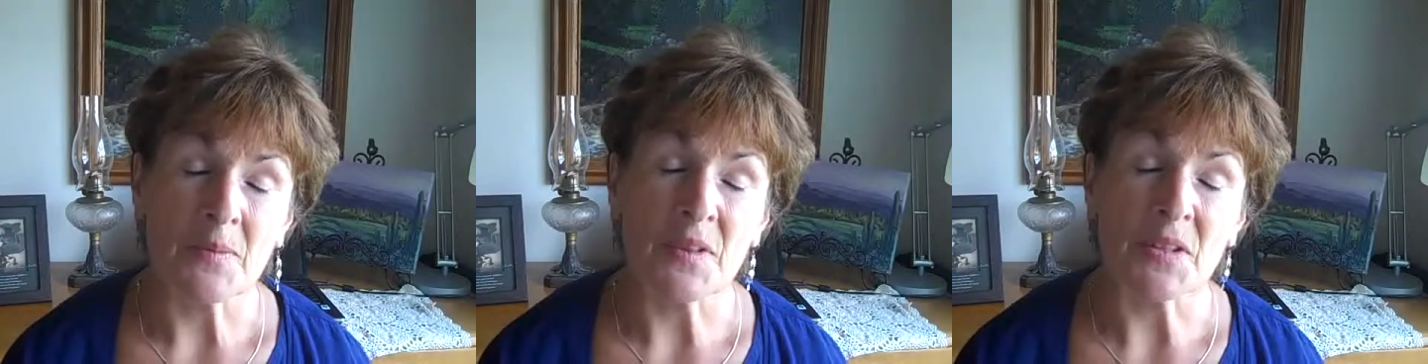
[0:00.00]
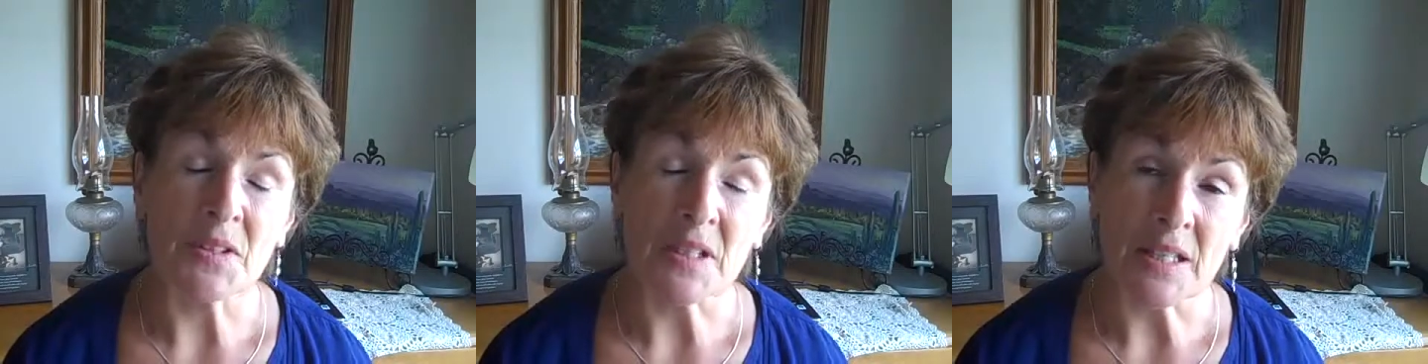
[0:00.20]

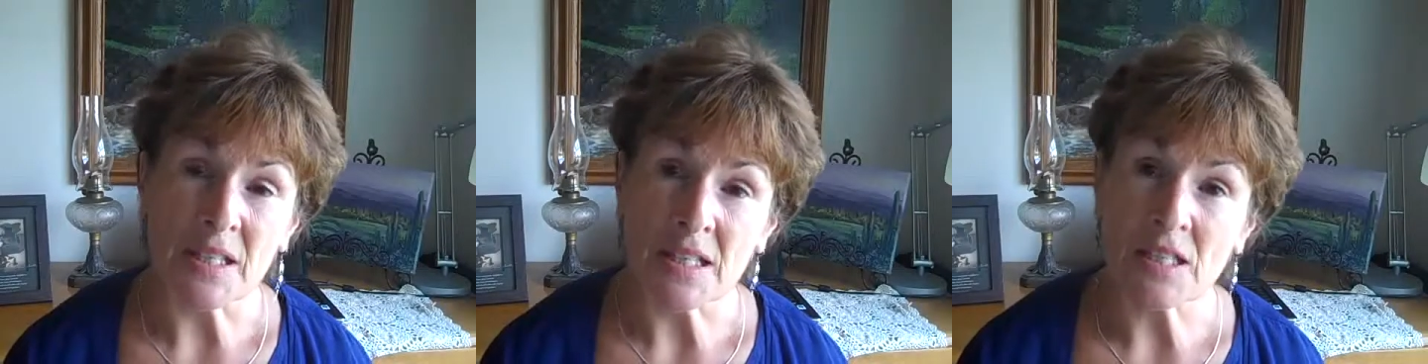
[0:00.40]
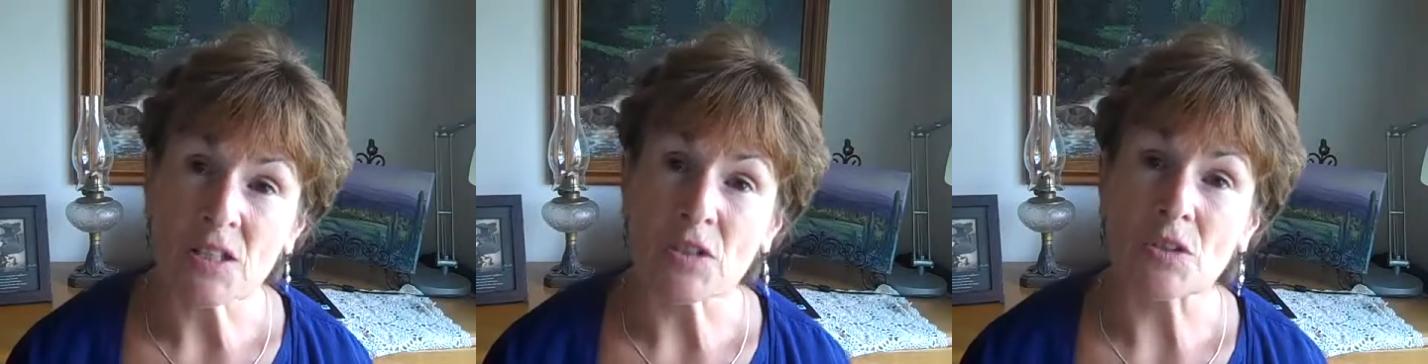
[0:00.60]
the
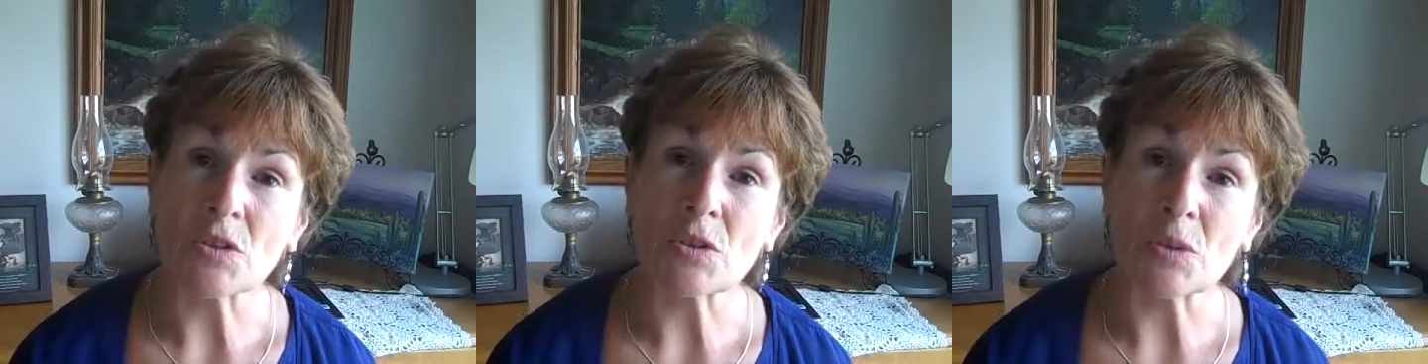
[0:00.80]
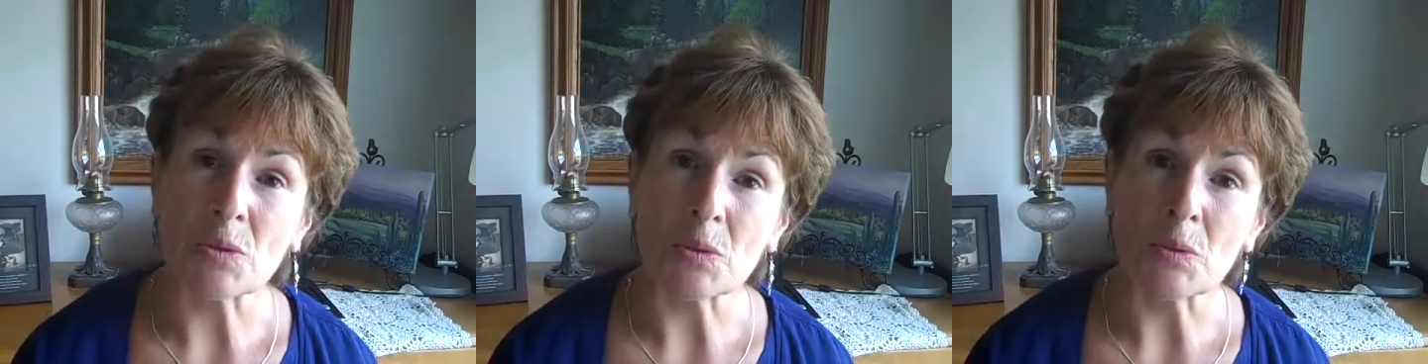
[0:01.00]
need
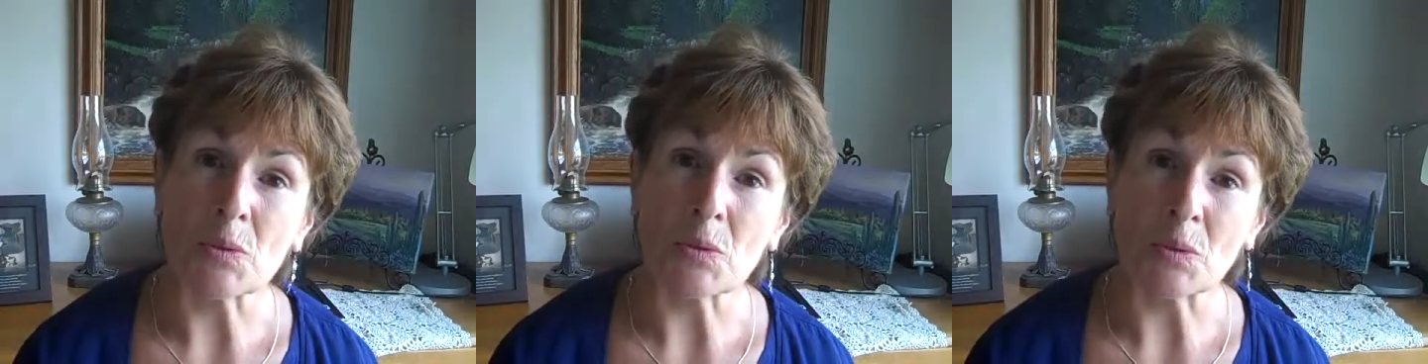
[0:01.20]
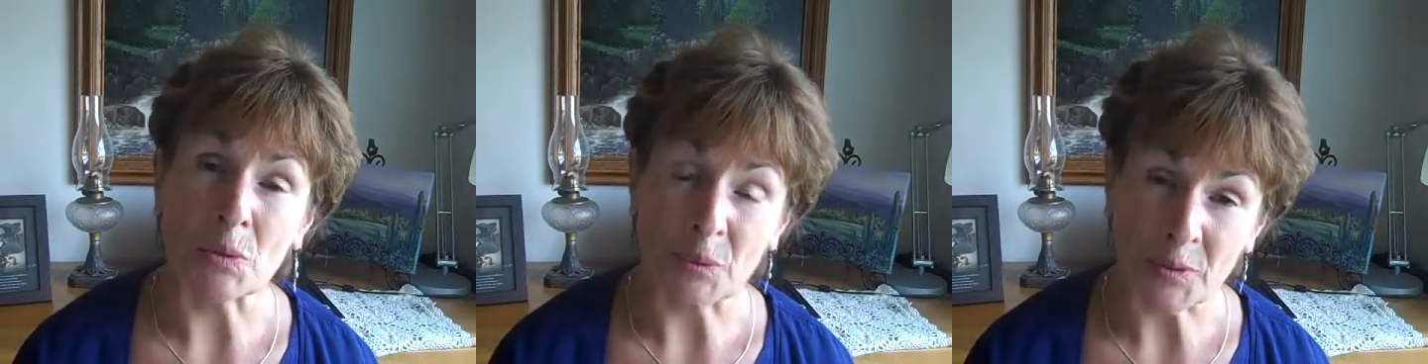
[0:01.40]

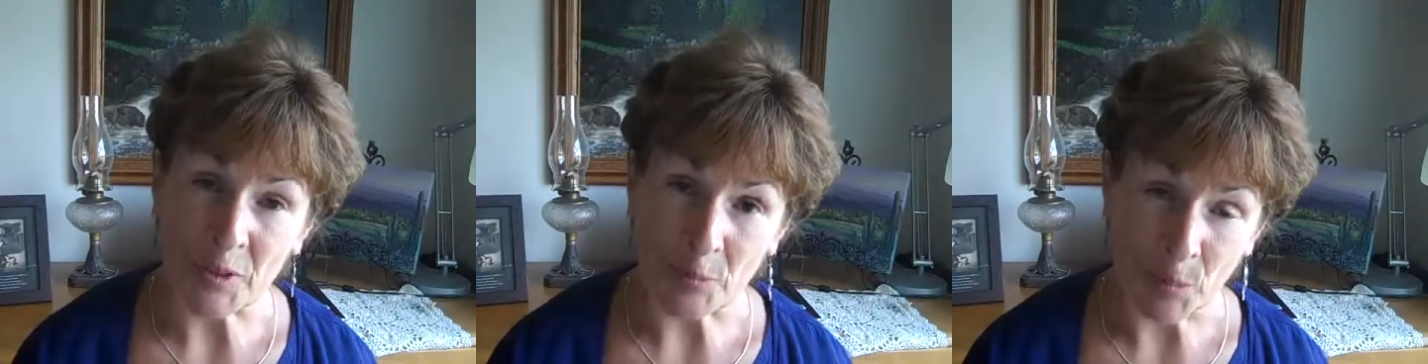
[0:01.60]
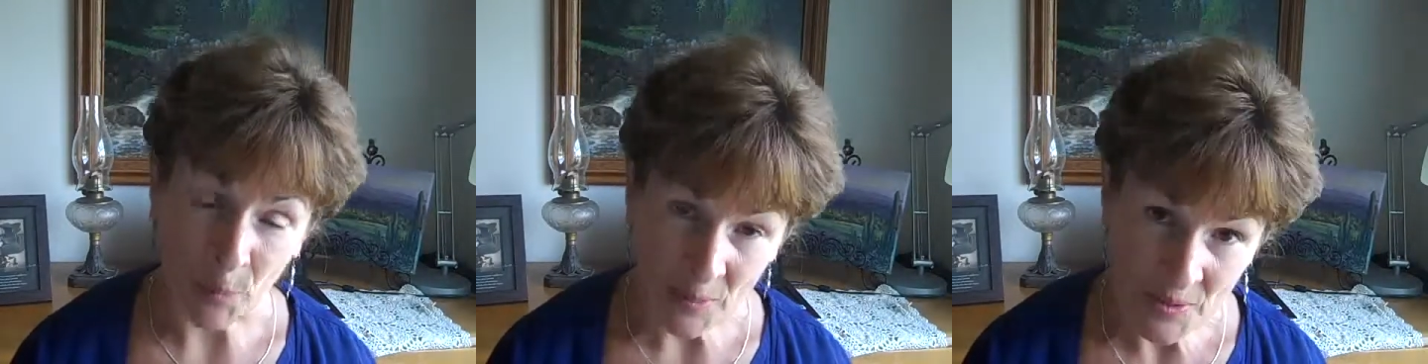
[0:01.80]
to learn
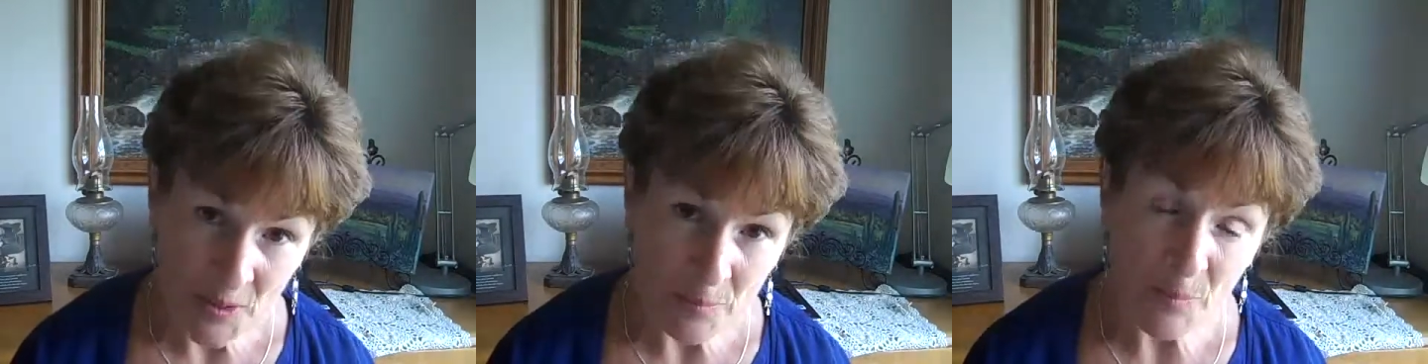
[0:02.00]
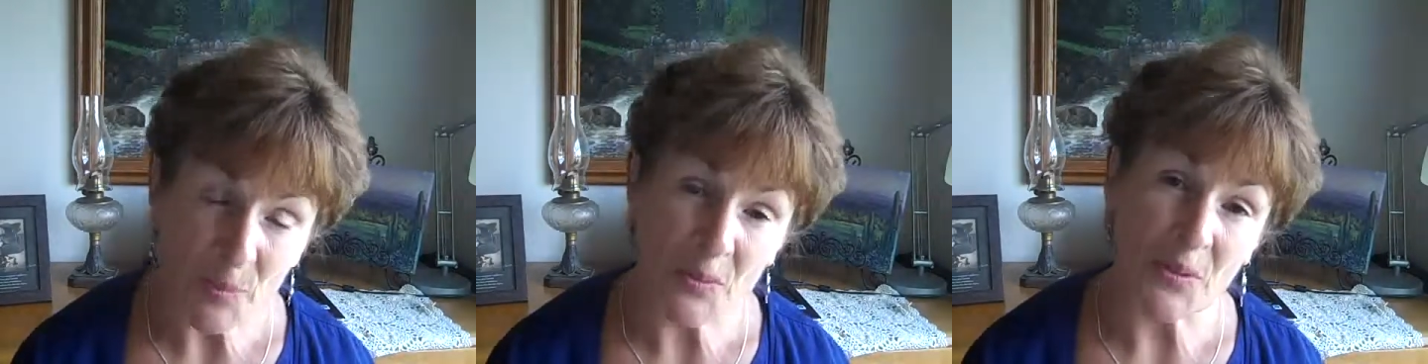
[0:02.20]
the
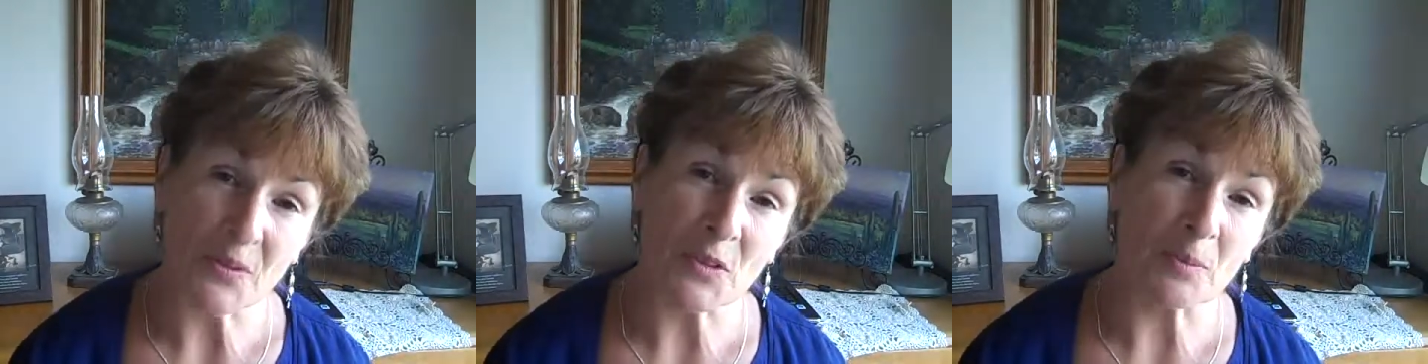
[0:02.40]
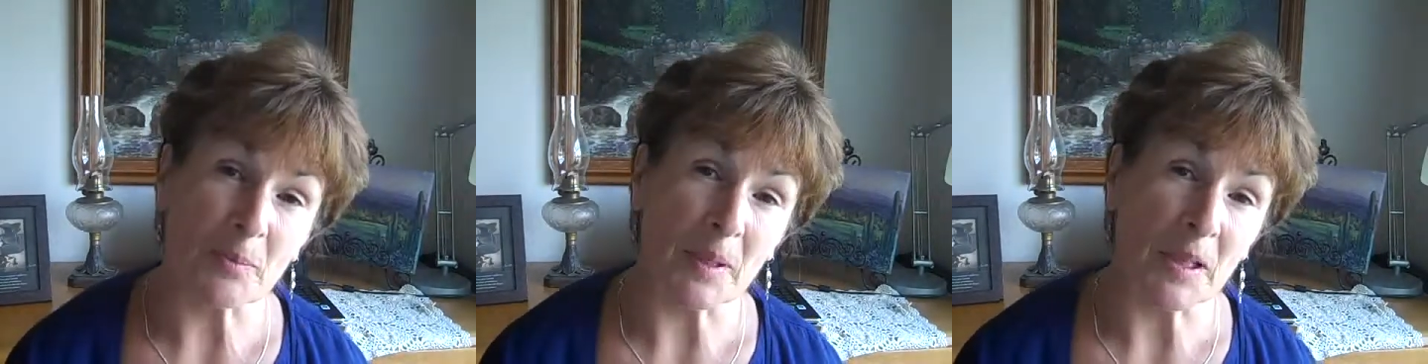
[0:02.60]
principles
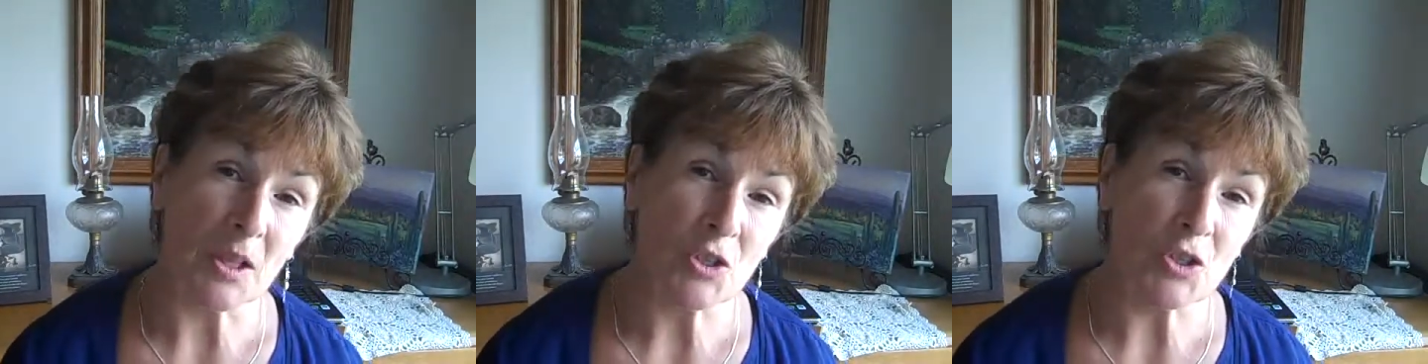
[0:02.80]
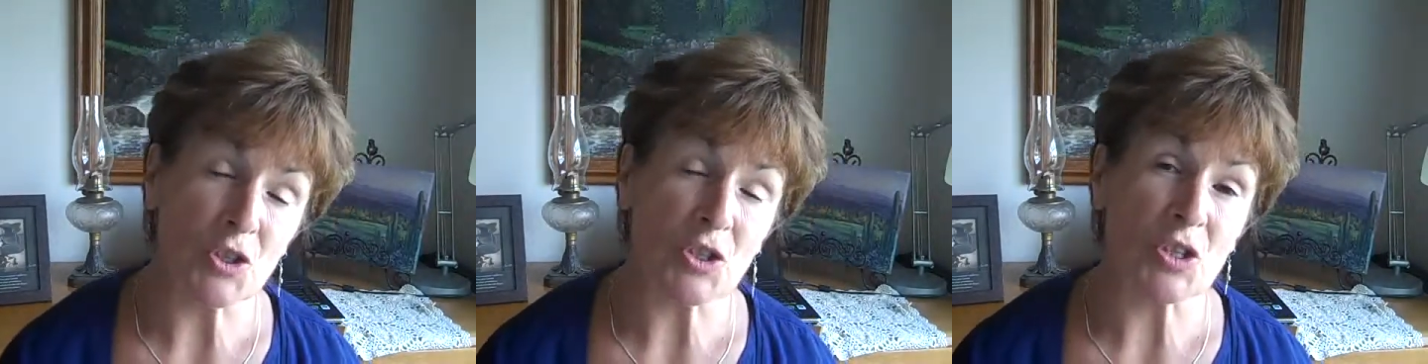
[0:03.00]
of
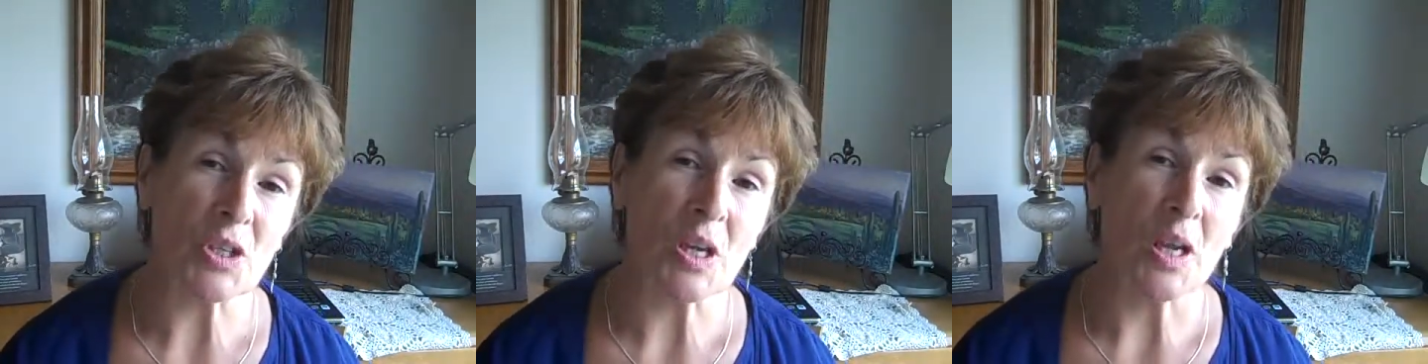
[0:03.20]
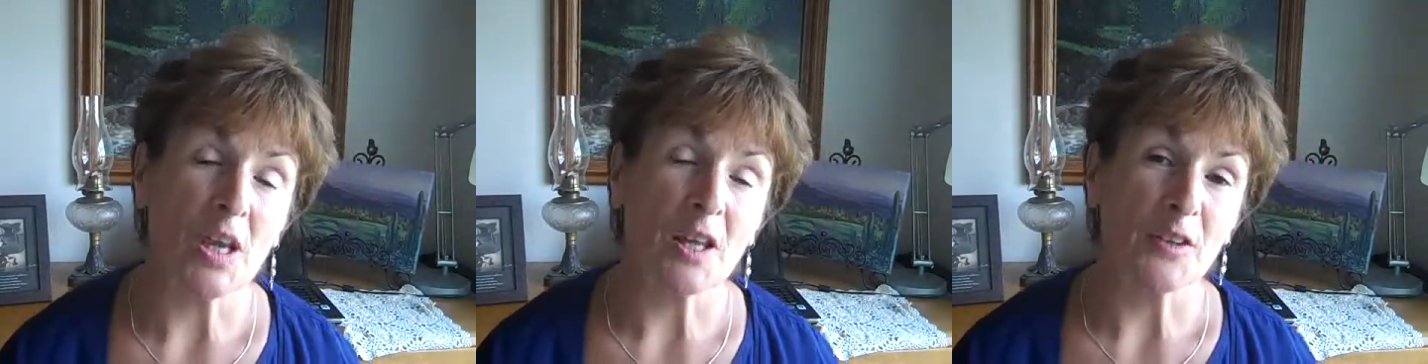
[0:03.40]
speech,